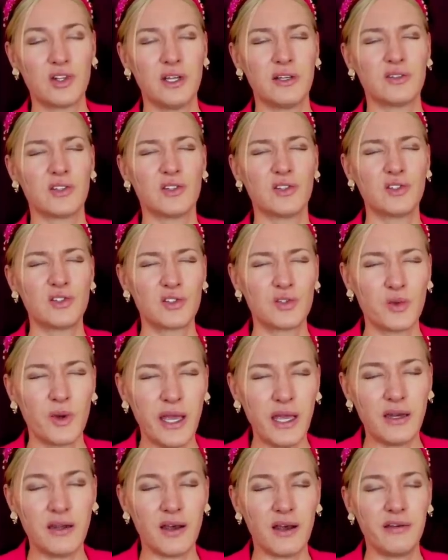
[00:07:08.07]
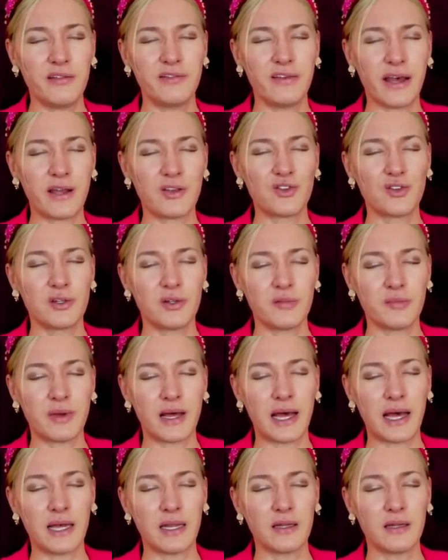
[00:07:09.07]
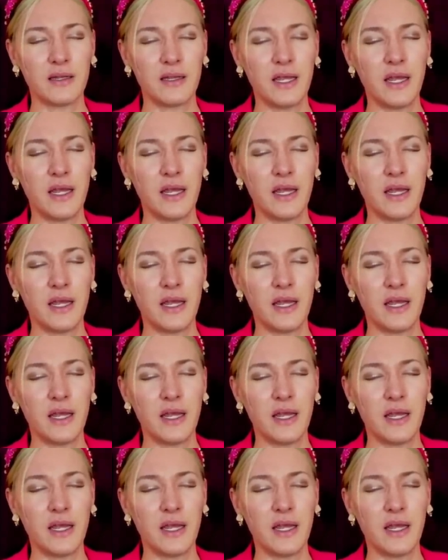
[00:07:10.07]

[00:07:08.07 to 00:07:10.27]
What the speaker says: He's a sweet, affectionate man.